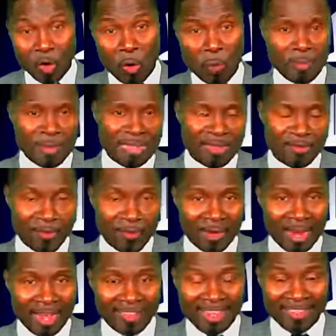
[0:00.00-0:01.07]
open the phone
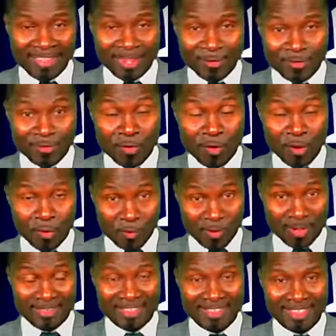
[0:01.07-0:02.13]
lines as I do
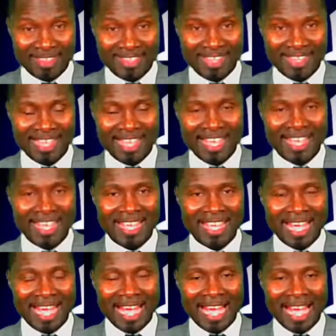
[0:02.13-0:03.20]
always.
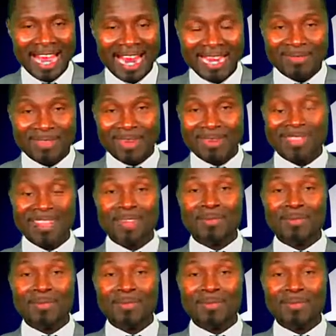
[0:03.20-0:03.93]
And if there is